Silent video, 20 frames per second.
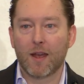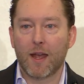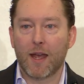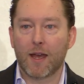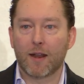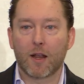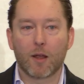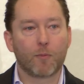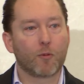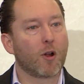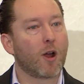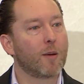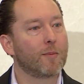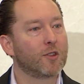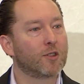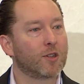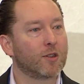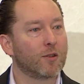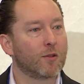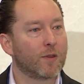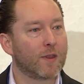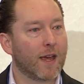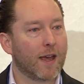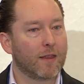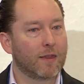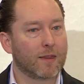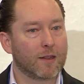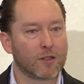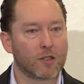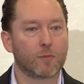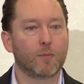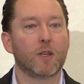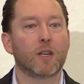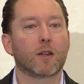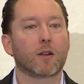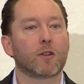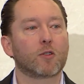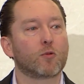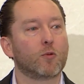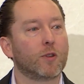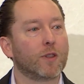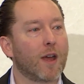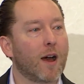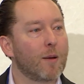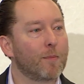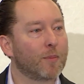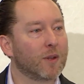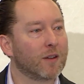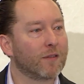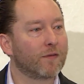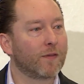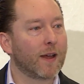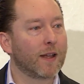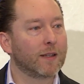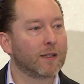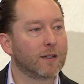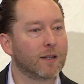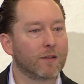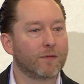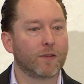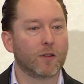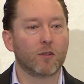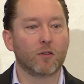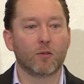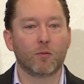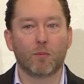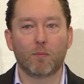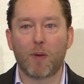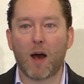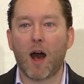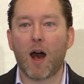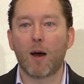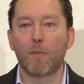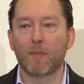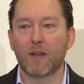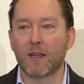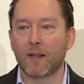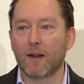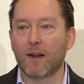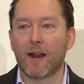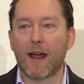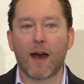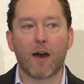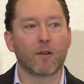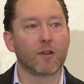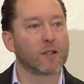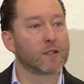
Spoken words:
And I promise you that the speakers will not be offended if you pop in and out,